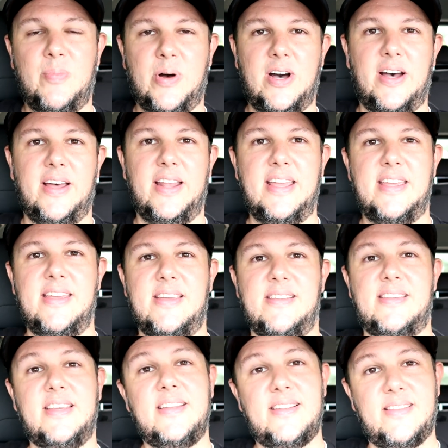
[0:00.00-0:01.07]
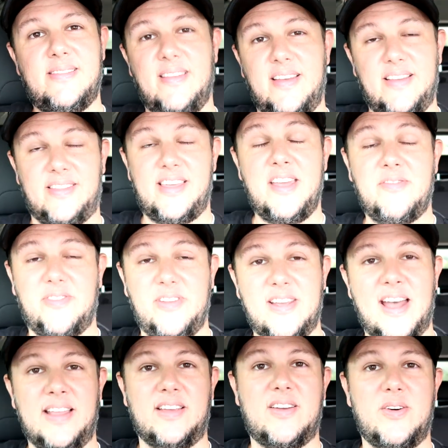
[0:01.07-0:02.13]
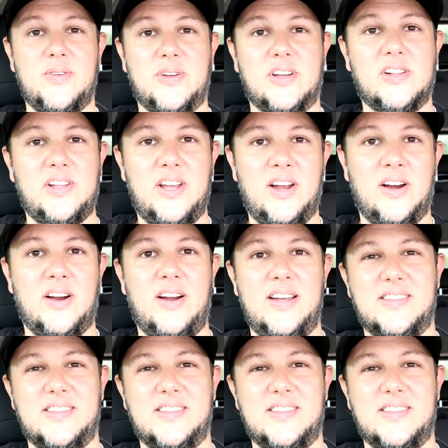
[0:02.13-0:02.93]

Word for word: but he did thankfully got the code to clear.